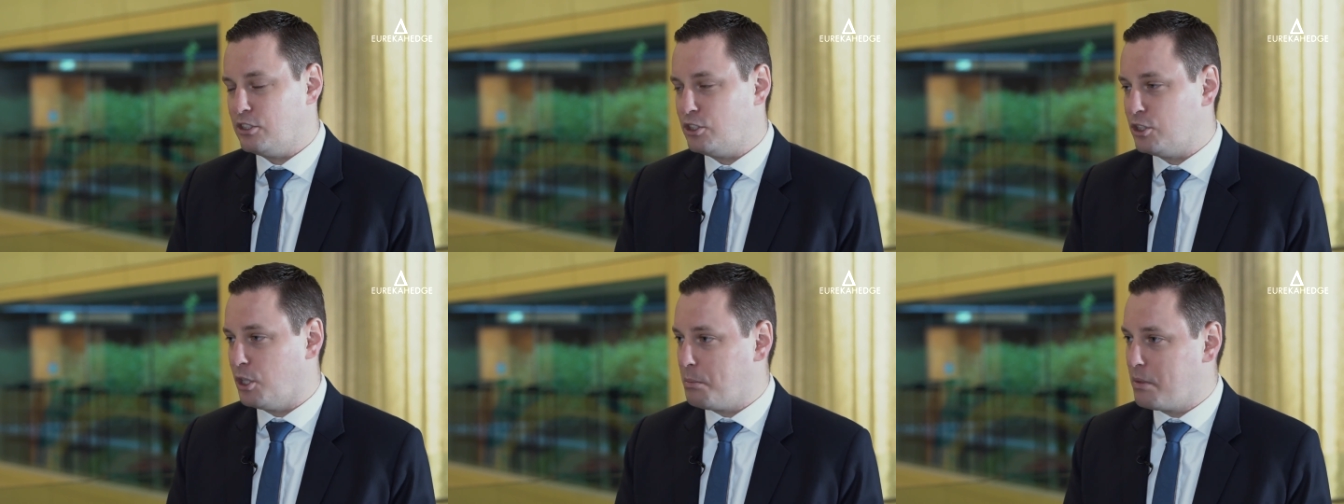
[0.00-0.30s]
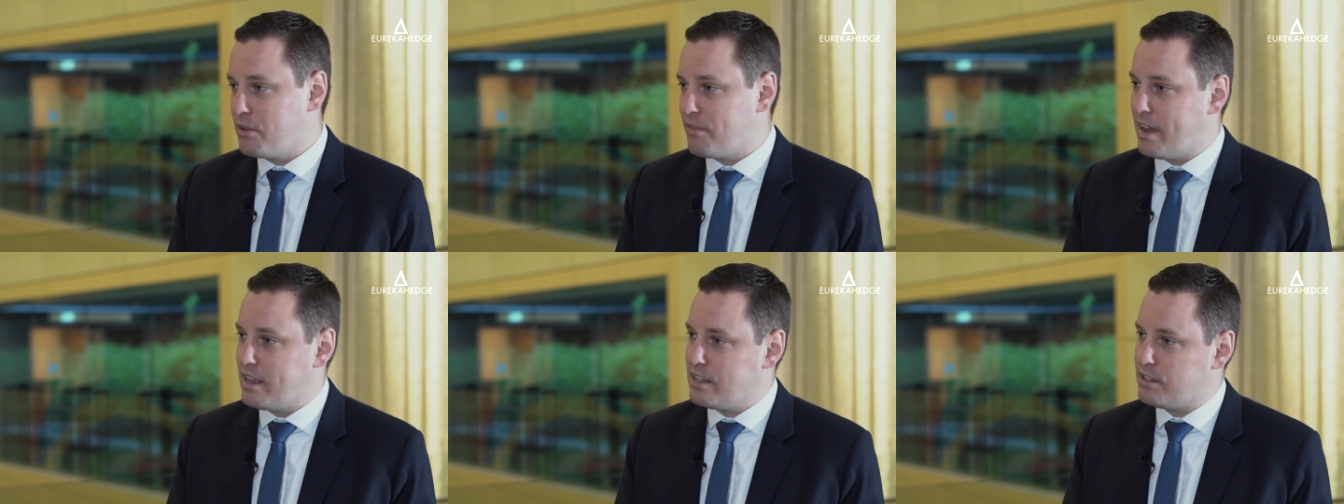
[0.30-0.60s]
some
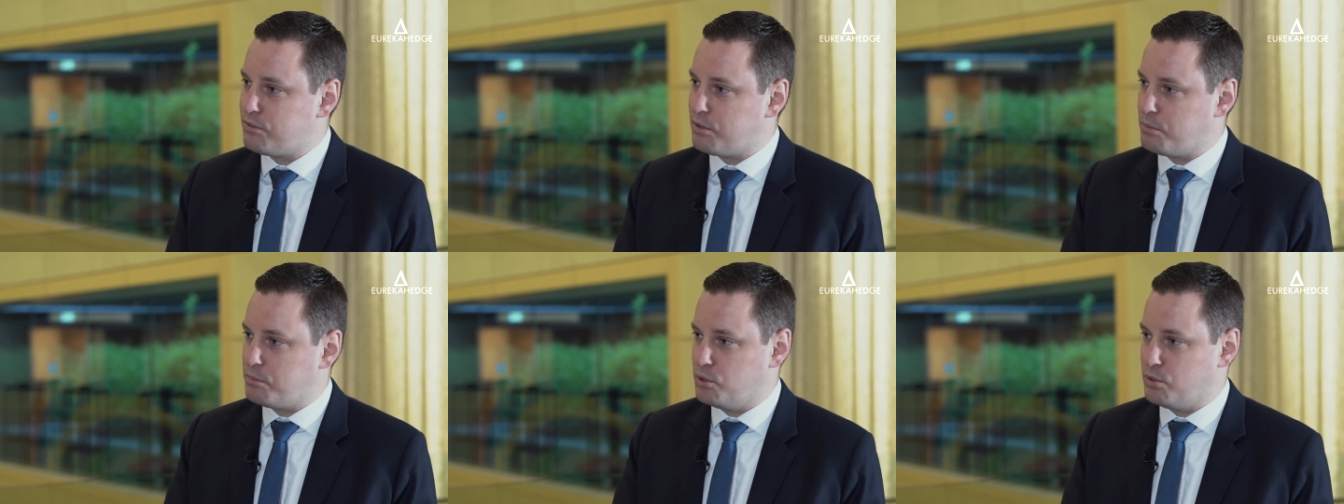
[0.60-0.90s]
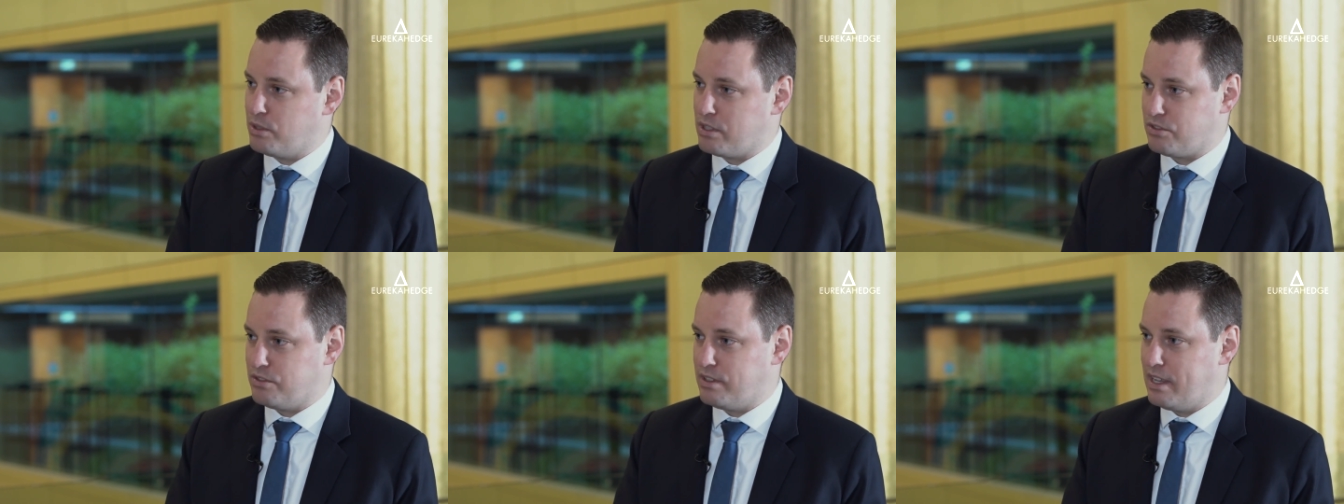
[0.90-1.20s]
events from two
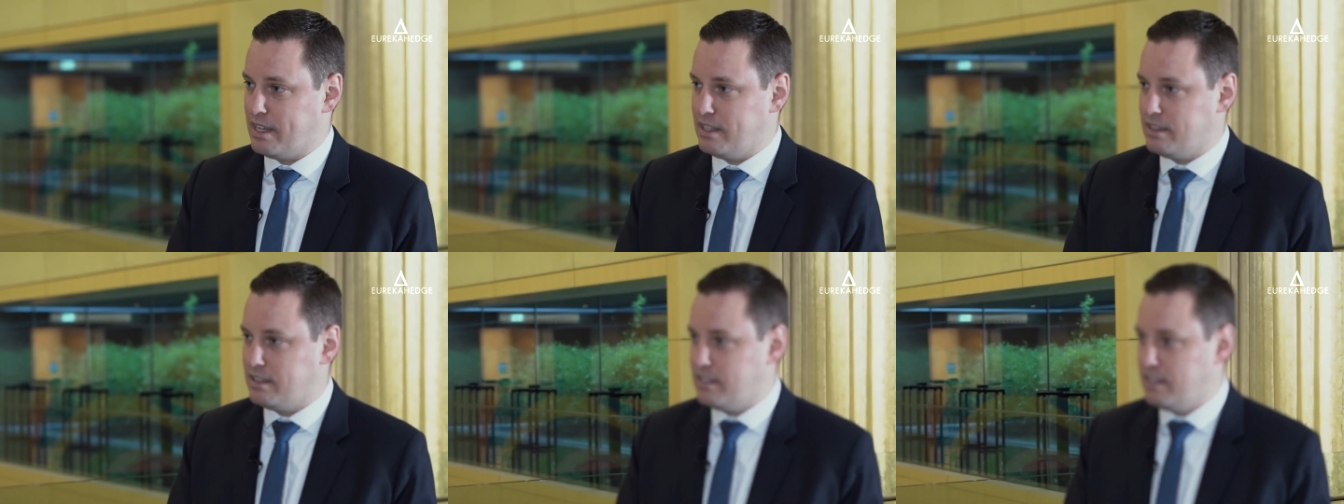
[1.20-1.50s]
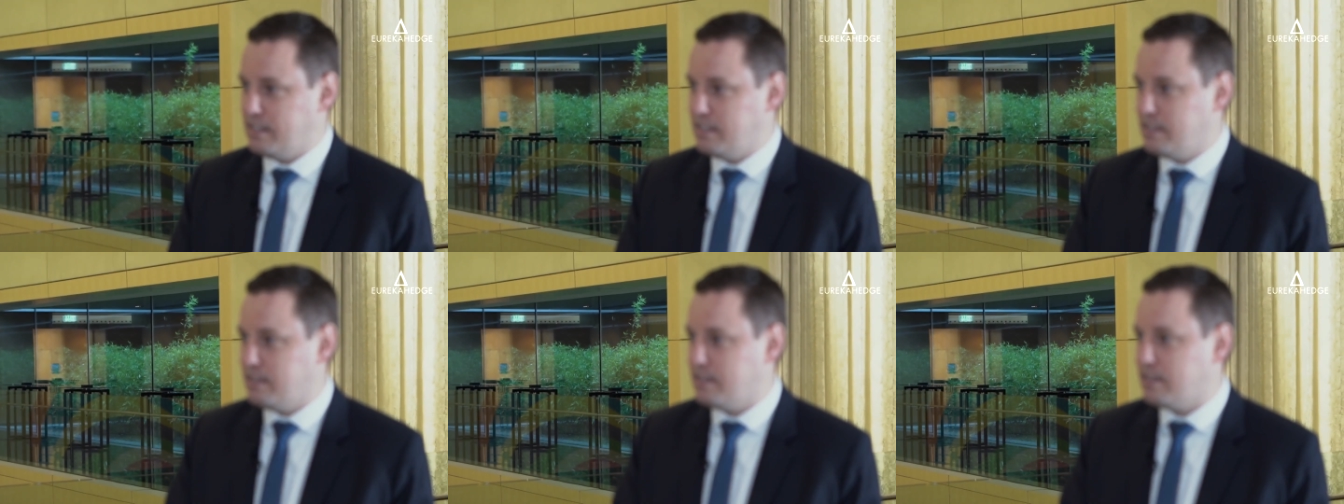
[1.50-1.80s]
thousand
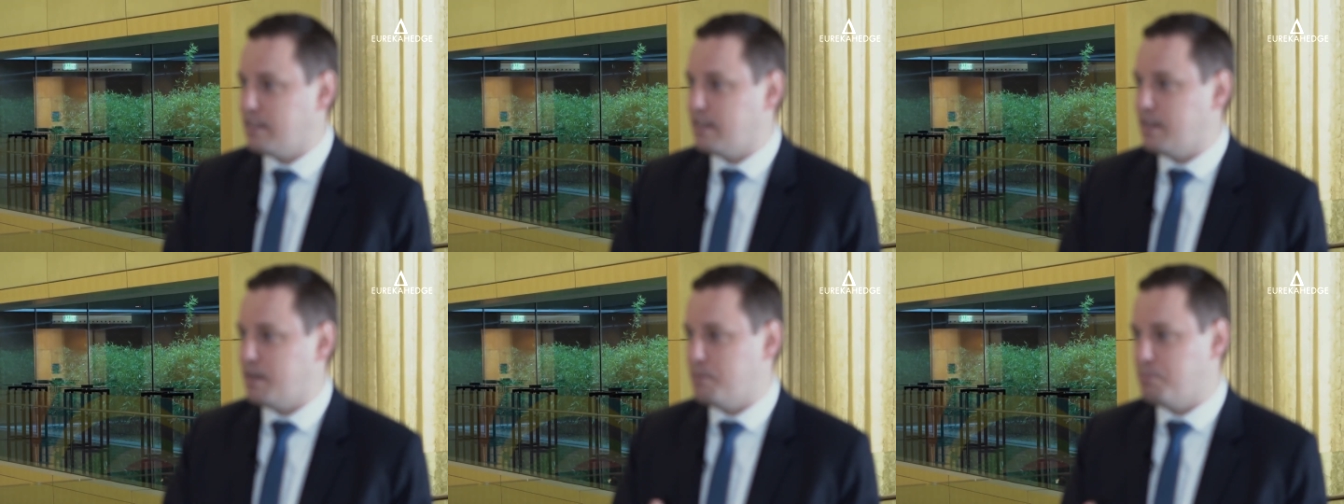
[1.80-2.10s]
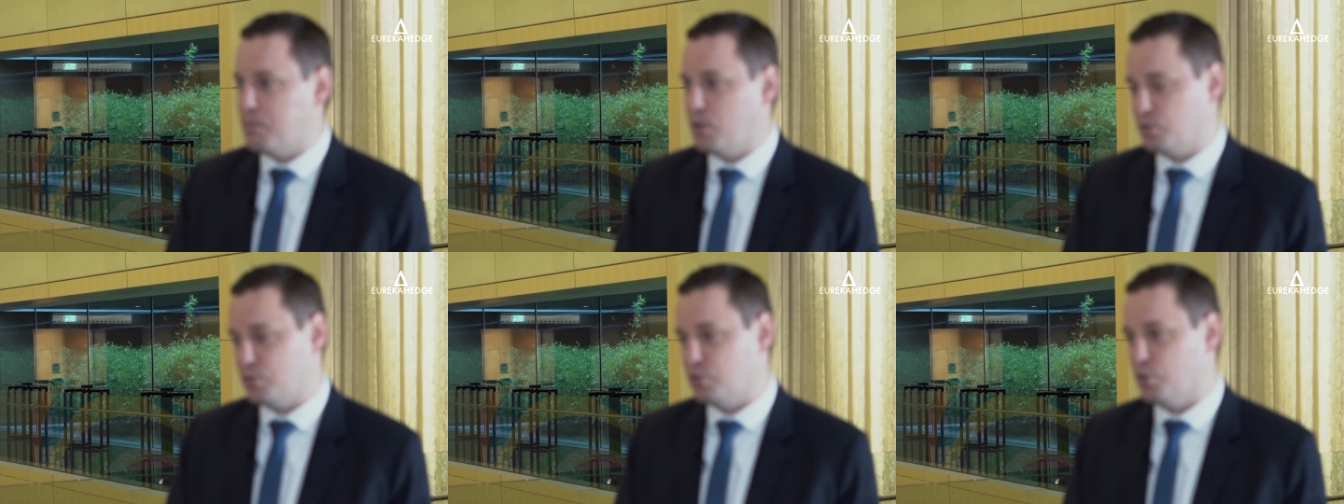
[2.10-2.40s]
eighteen, uh,
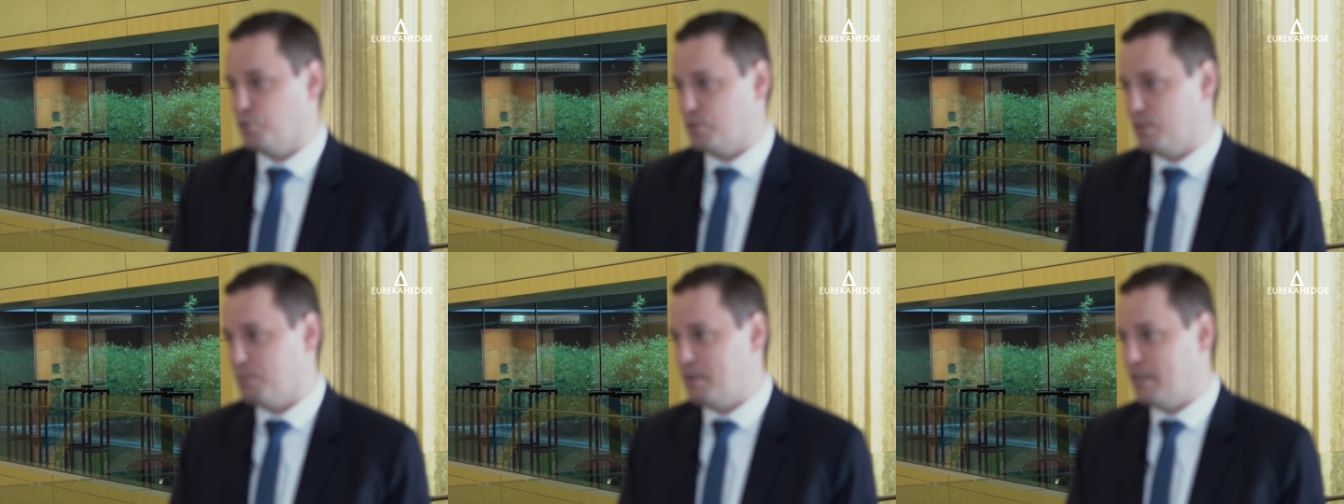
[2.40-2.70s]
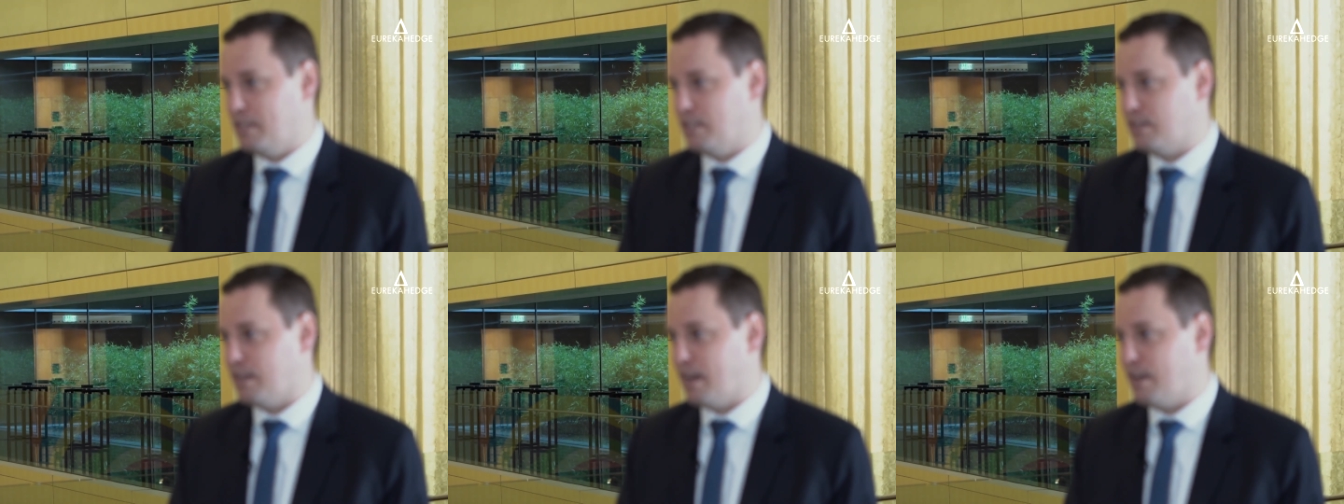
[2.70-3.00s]
most
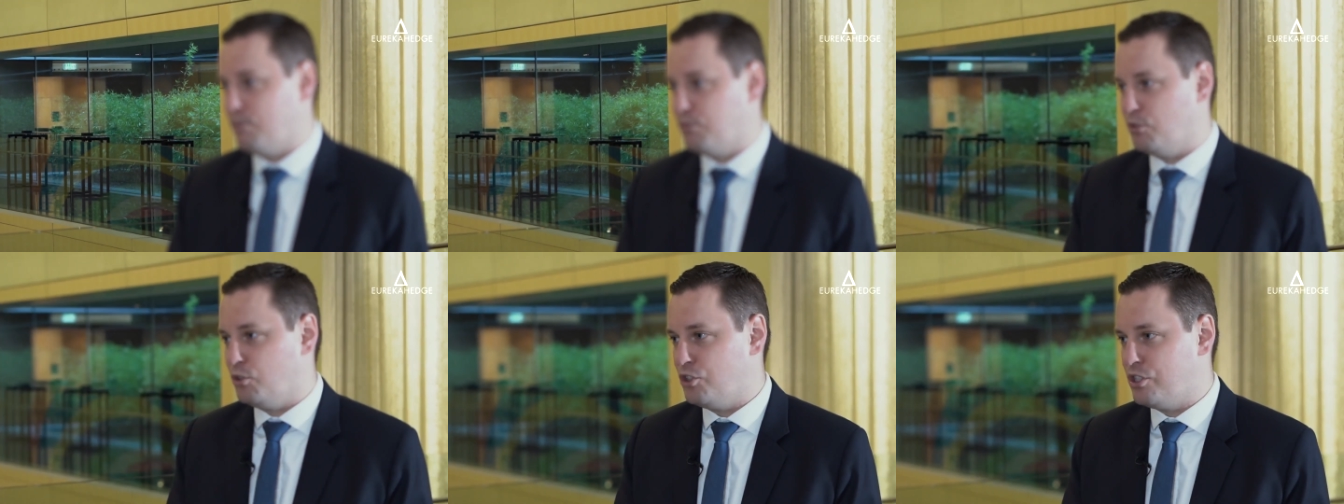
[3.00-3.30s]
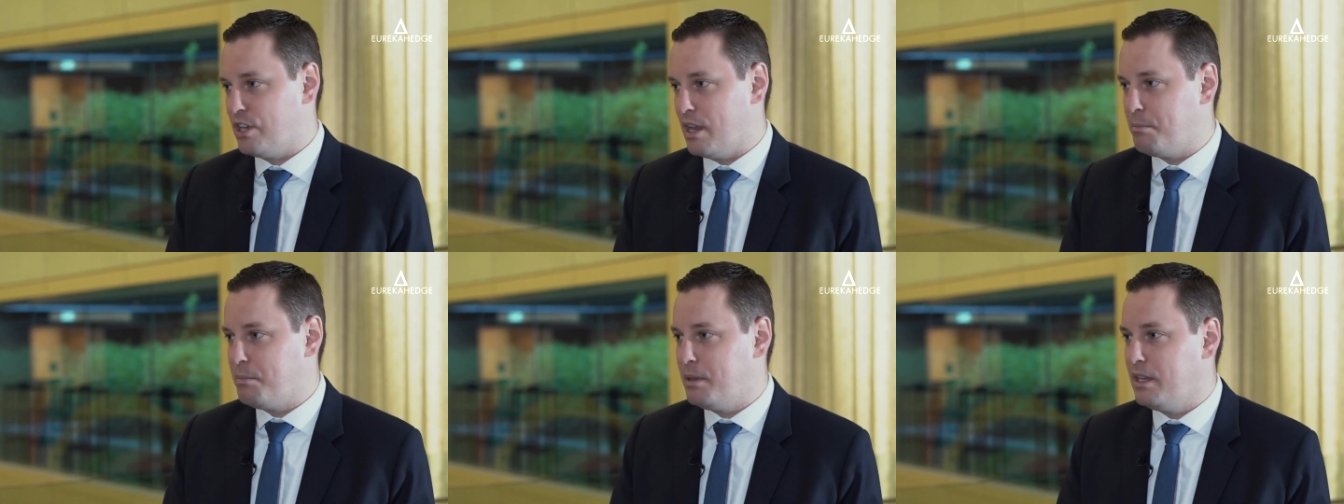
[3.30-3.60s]
notably Typhoon
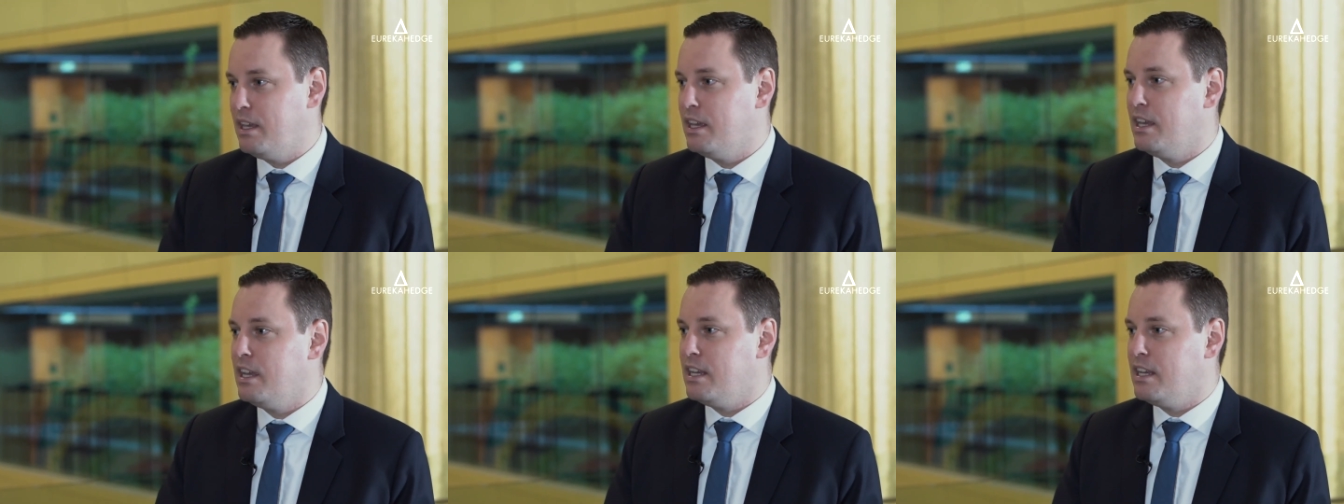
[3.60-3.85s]
Jebi,